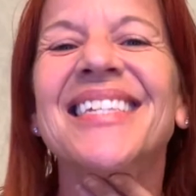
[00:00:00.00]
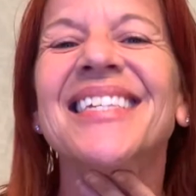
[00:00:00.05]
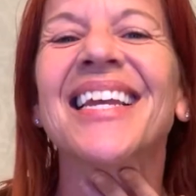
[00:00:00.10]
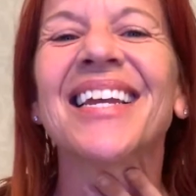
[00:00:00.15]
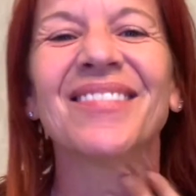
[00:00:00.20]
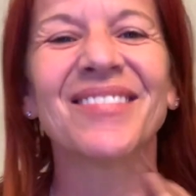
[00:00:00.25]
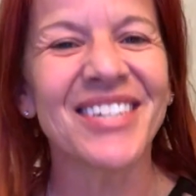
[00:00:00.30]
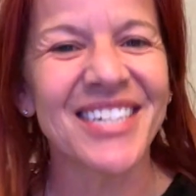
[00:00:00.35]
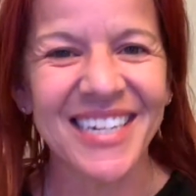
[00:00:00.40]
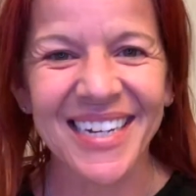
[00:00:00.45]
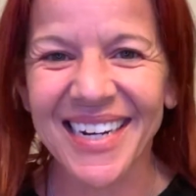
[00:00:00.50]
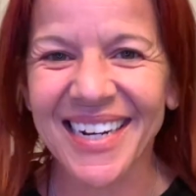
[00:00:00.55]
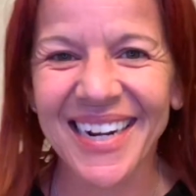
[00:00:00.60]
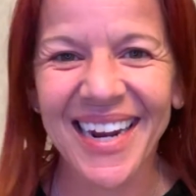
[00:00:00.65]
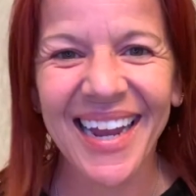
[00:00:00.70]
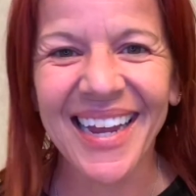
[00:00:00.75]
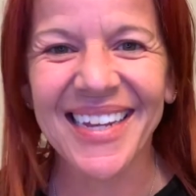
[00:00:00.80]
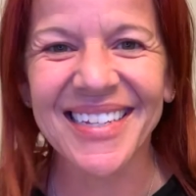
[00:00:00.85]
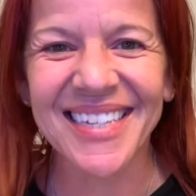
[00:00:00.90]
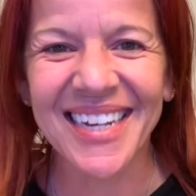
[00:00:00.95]
same shitty
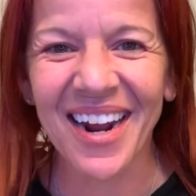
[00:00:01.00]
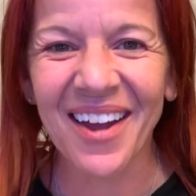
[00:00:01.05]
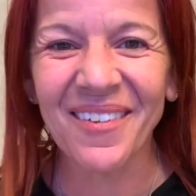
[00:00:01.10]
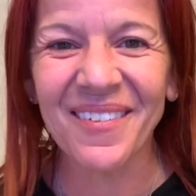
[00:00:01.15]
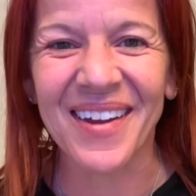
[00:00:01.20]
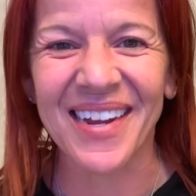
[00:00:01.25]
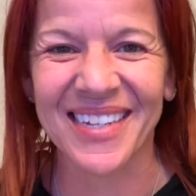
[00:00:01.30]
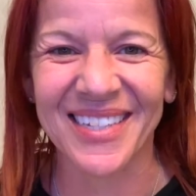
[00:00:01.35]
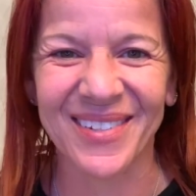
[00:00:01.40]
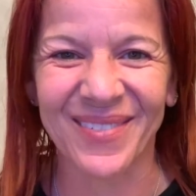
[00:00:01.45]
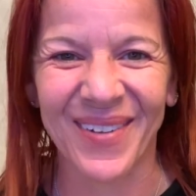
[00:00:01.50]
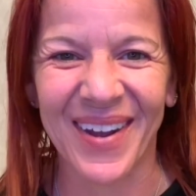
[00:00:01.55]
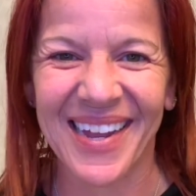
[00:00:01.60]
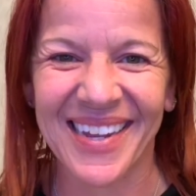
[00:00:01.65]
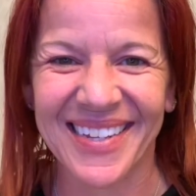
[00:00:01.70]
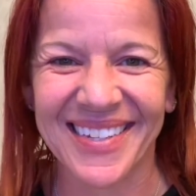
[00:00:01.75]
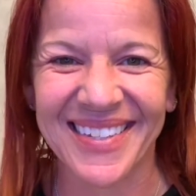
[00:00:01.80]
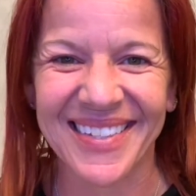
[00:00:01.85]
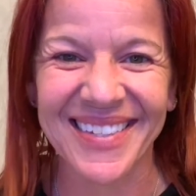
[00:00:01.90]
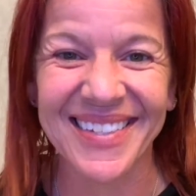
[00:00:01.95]
neck as it always
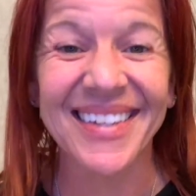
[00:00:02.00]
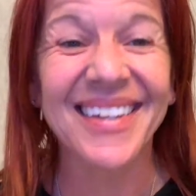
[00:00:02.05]
was.